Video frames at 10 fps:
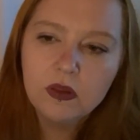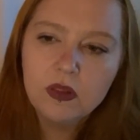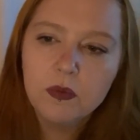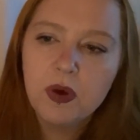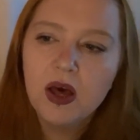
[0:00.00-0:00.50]

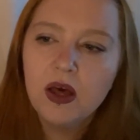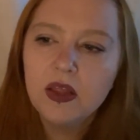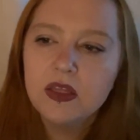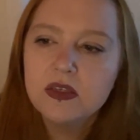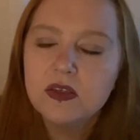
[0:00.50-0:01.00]
The
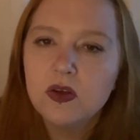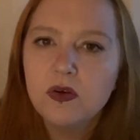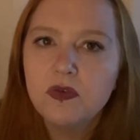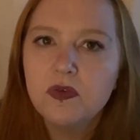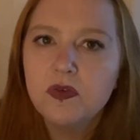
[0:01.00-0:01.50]
path is
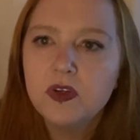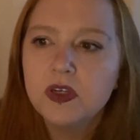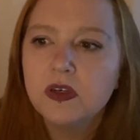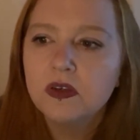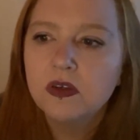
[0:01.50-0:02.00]
soft
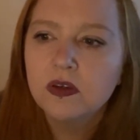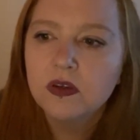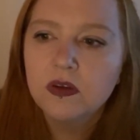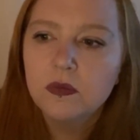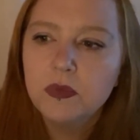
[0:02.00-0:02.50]

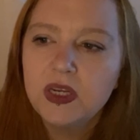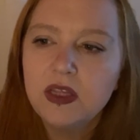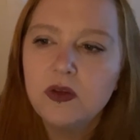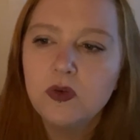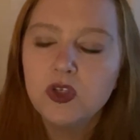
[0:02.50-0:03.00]

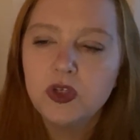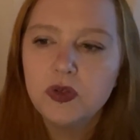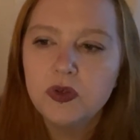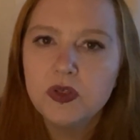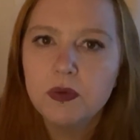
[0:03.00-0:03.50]
beneath your
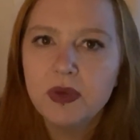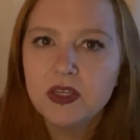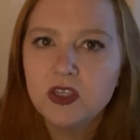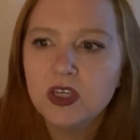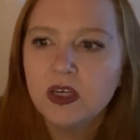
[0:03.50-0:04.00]
shoes, a
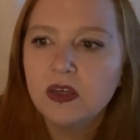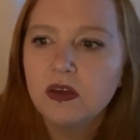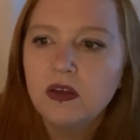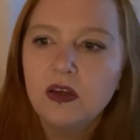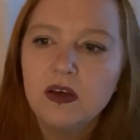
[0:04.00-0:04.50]
mixture
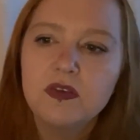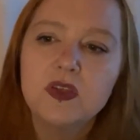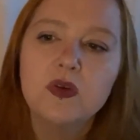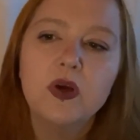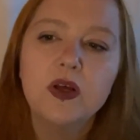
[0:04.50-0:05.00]
of
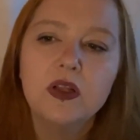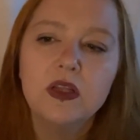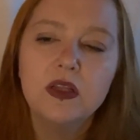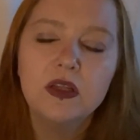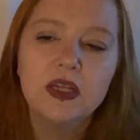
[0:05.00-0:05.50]

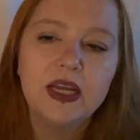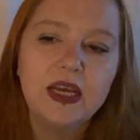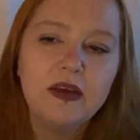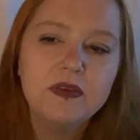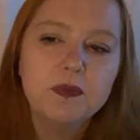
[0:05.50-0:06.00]
soil,
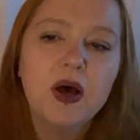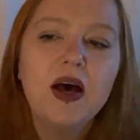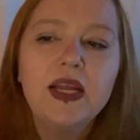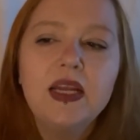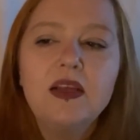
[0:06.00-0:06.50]
leaves,
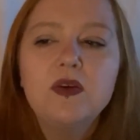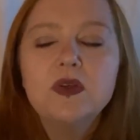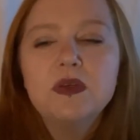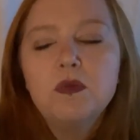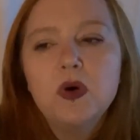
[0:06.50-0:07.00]
pine
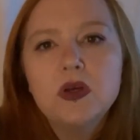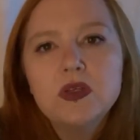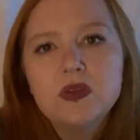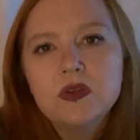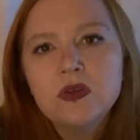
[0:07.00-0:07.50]
needles and
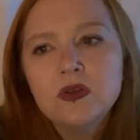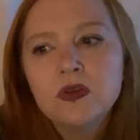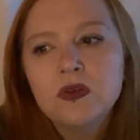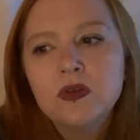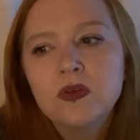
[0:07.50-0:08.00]
moss.
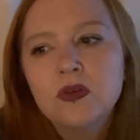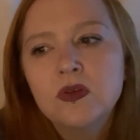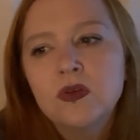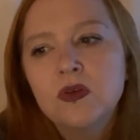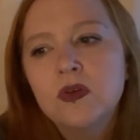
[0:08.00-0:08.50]

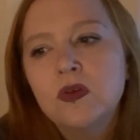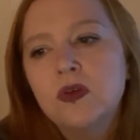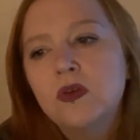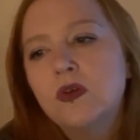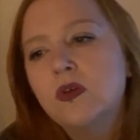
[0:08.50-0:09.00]

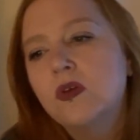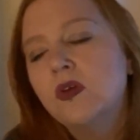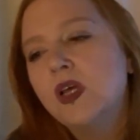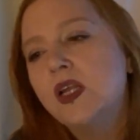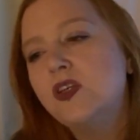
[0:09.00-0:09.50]

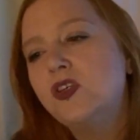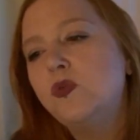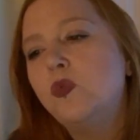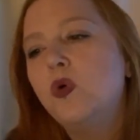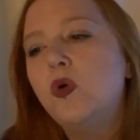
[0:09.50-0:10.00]
And as you
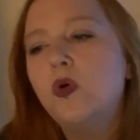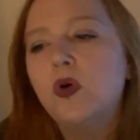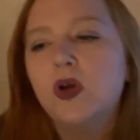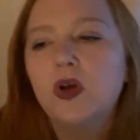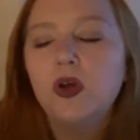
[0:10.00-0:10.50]

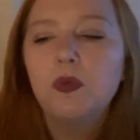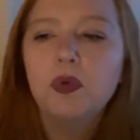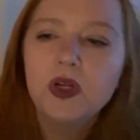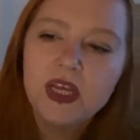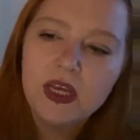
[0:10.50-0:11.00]
walk, your
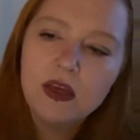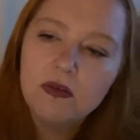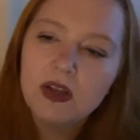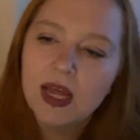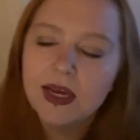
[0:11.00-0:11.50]
body
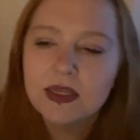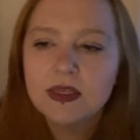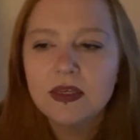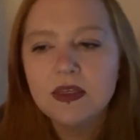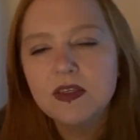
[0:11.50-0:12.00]

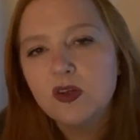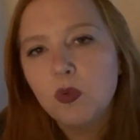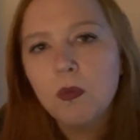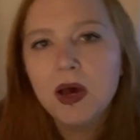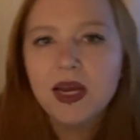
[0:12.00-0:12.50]
relaxes and your
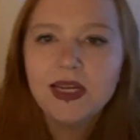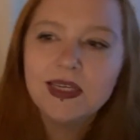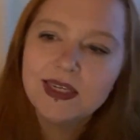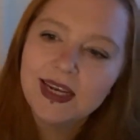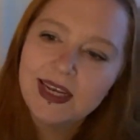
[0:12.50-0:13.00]

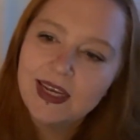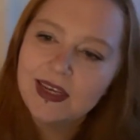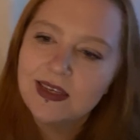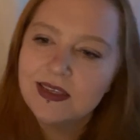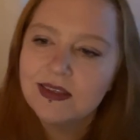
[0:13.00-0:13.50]
mind
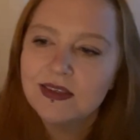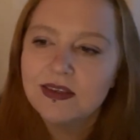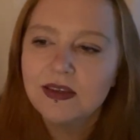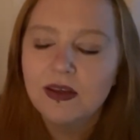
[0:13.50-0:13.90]
clears